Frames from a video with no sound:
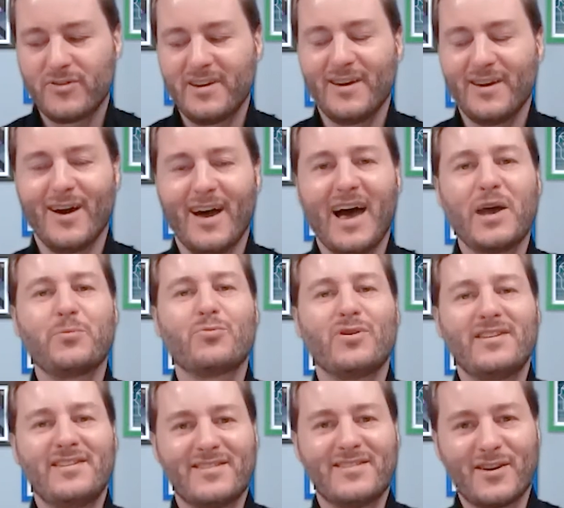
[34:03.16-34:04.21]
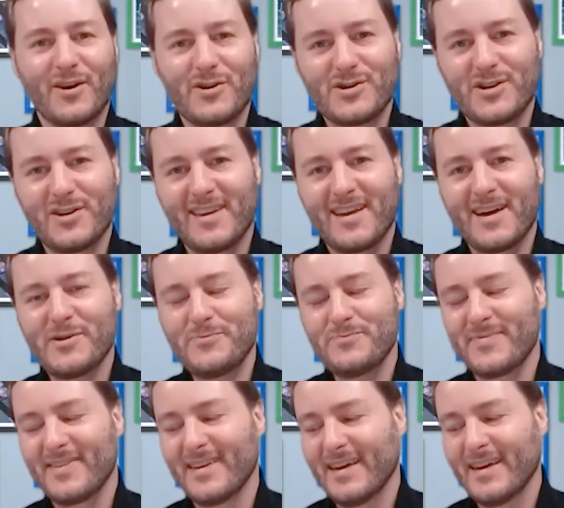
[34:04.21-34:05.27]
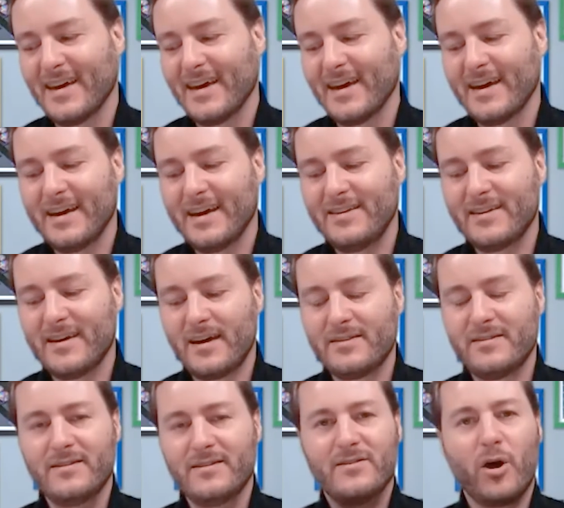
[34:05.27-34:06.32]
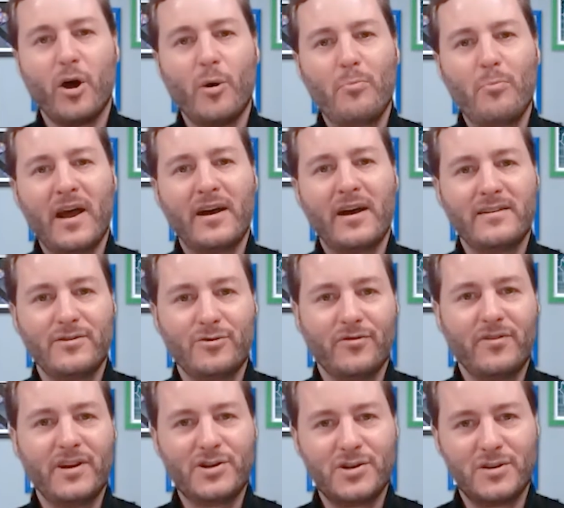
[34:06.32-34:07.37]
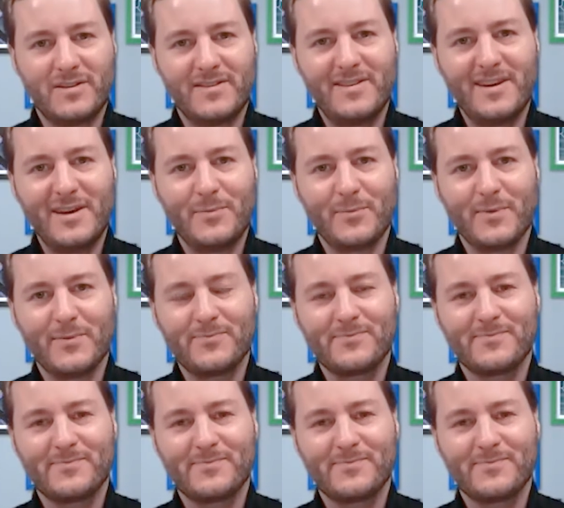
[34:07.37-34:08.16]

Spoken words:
the hybrid discussion now, is that this applied innovation team